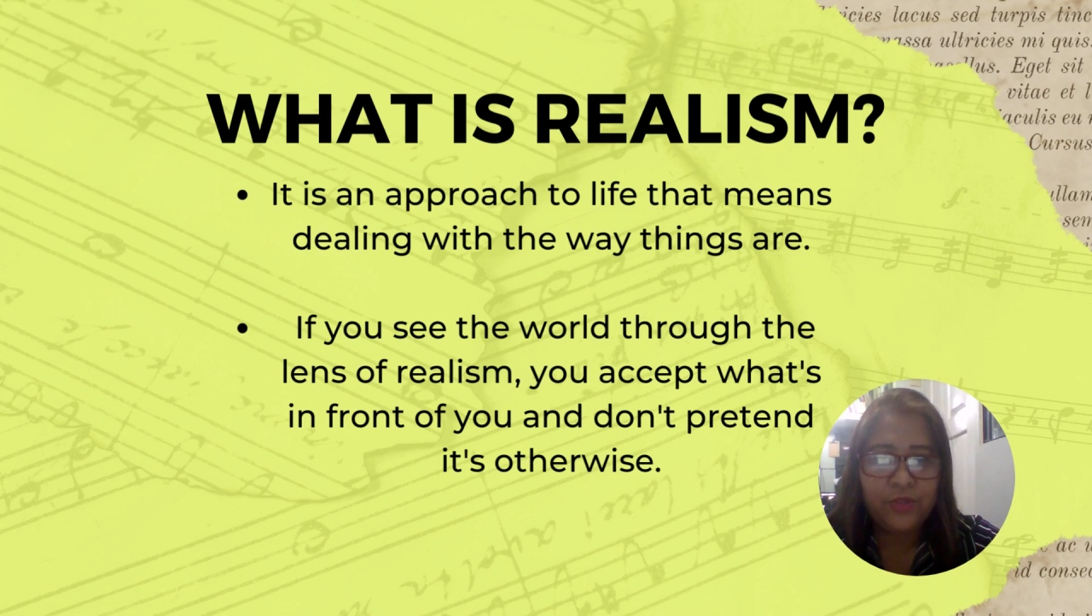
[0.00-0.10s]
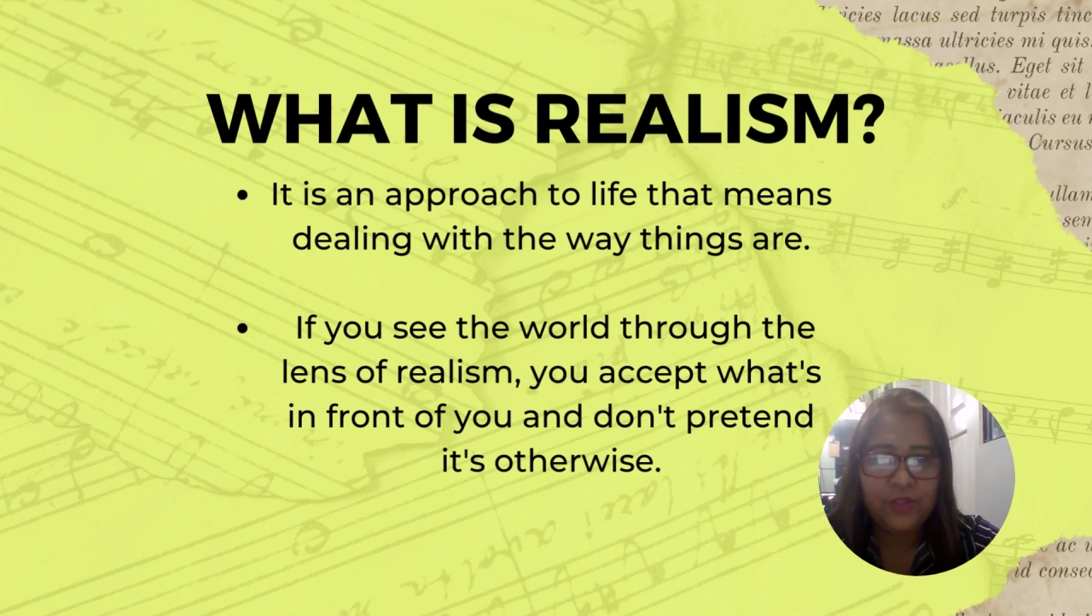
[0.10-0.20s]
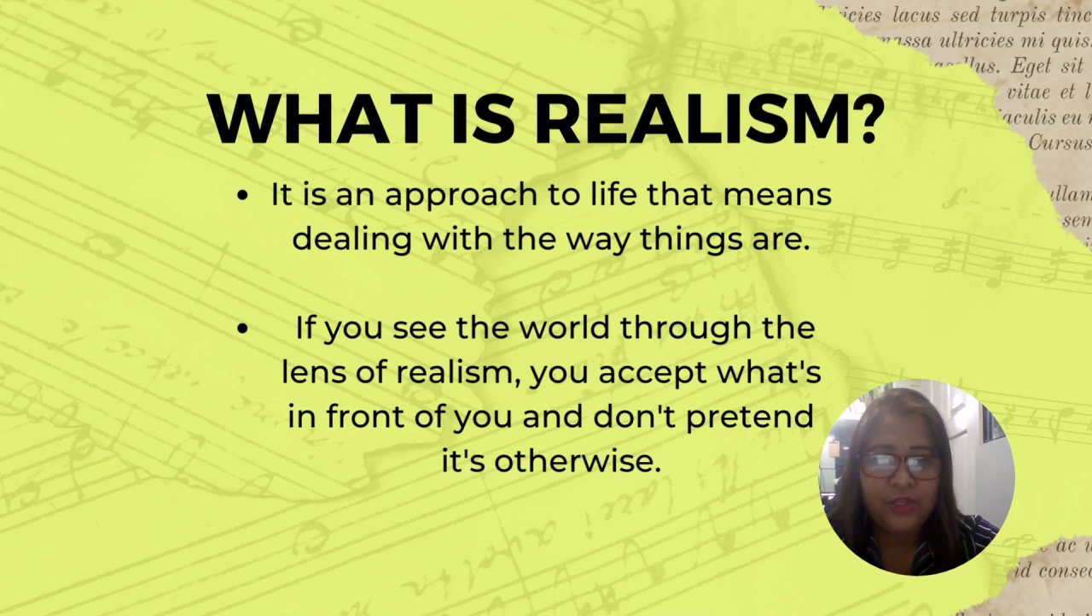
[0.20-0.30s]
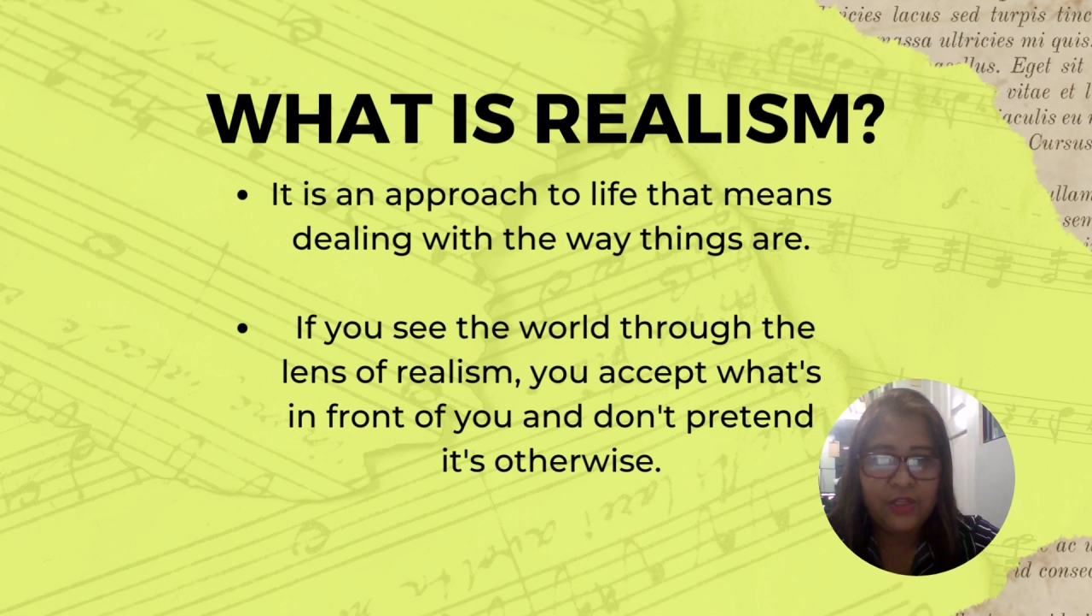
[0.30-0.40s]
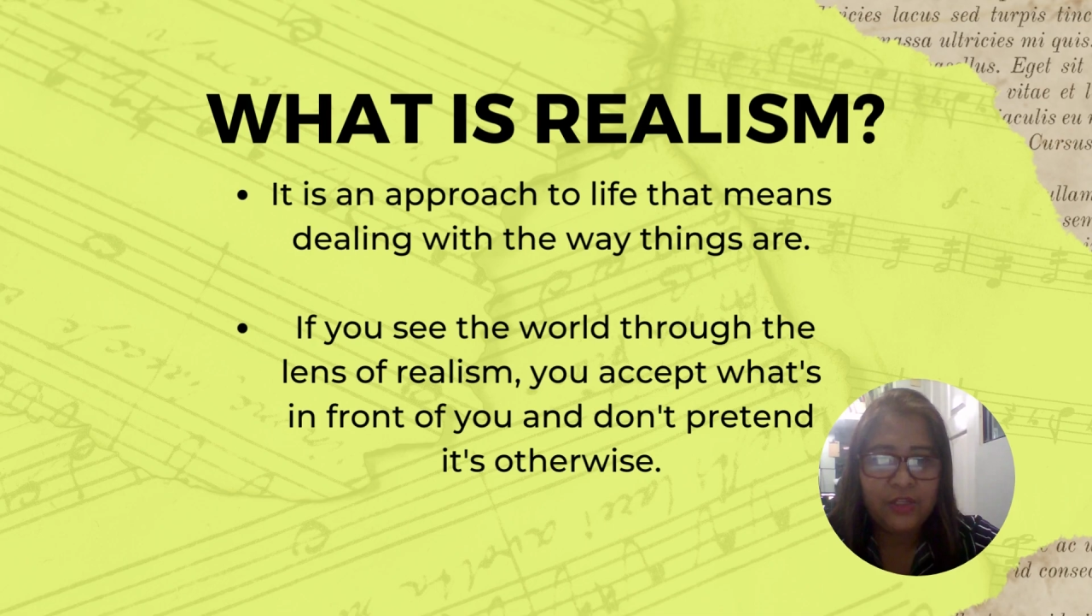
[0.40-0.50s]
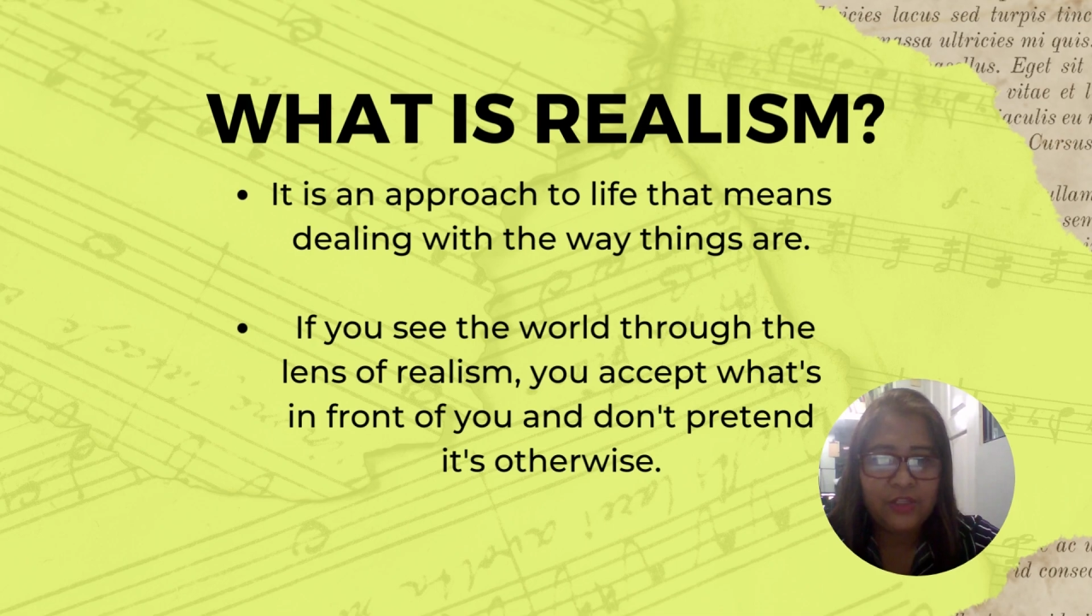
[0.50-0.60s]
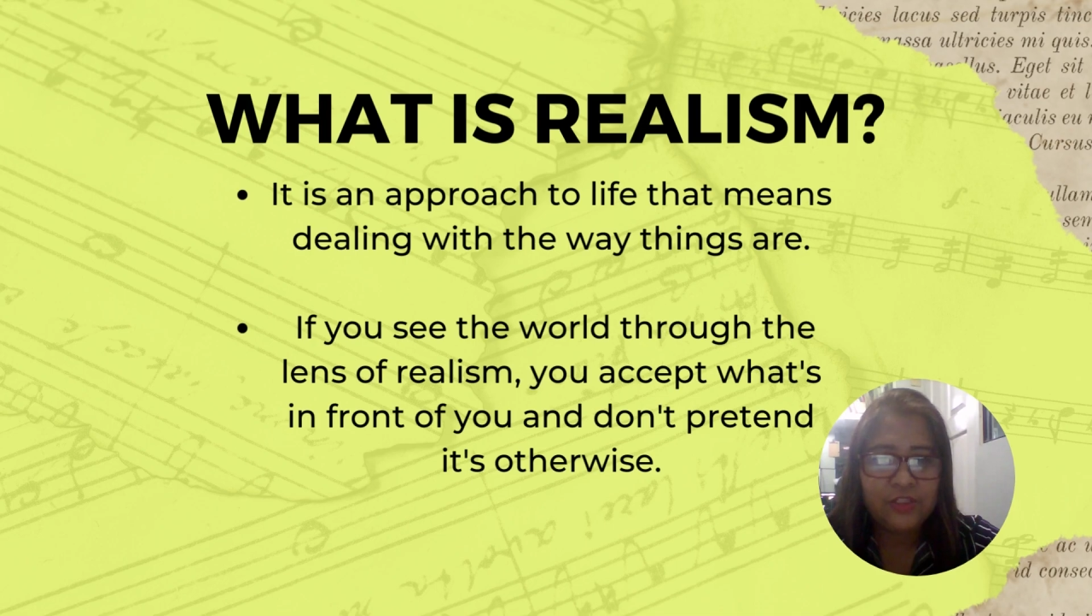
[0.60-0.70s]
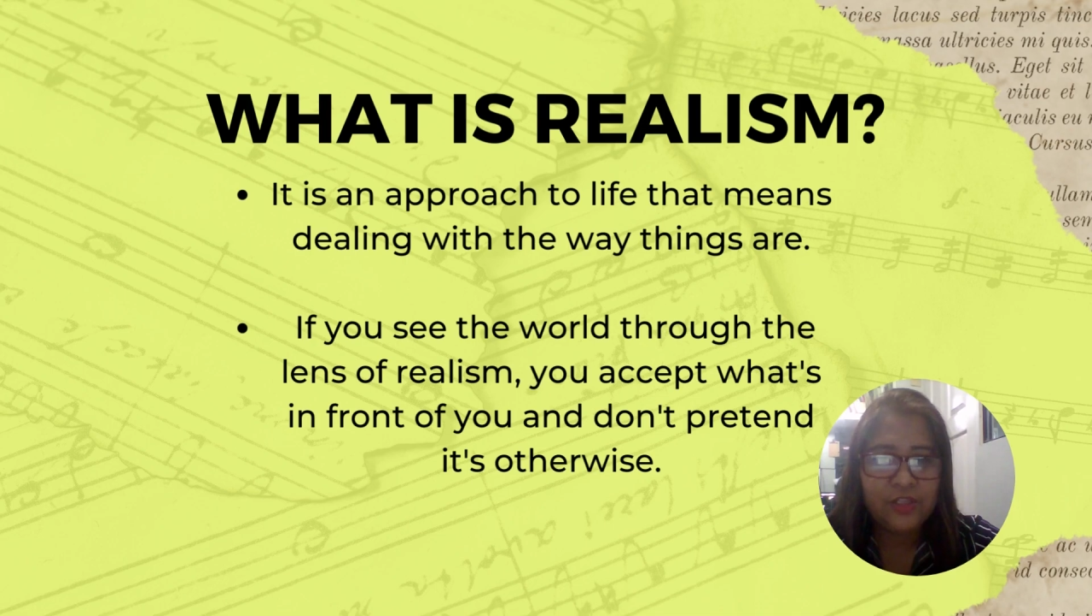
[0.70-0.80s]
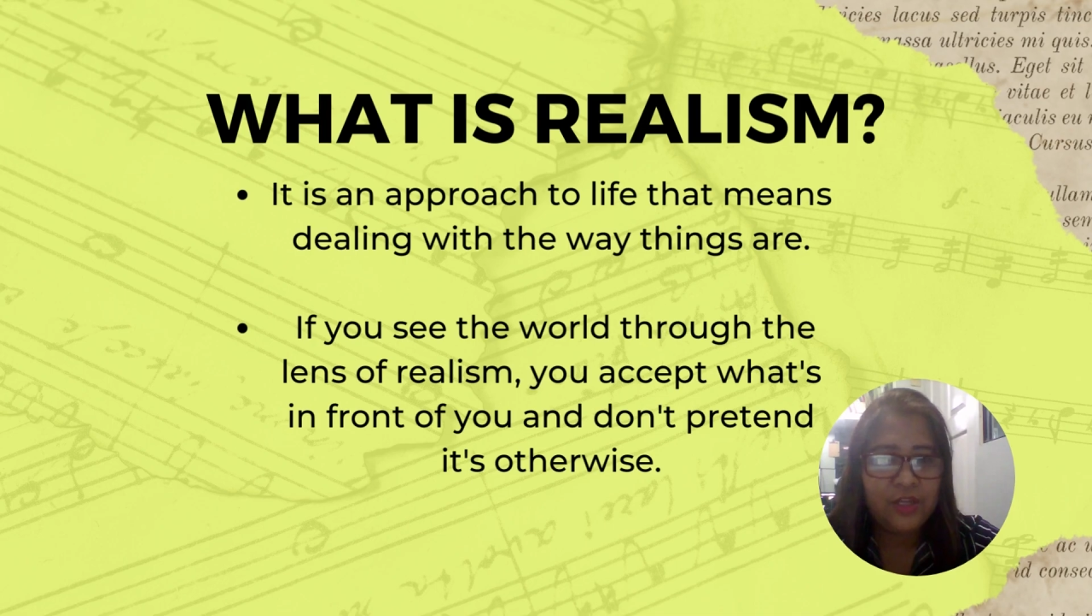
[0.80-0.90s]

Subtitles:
pretend it's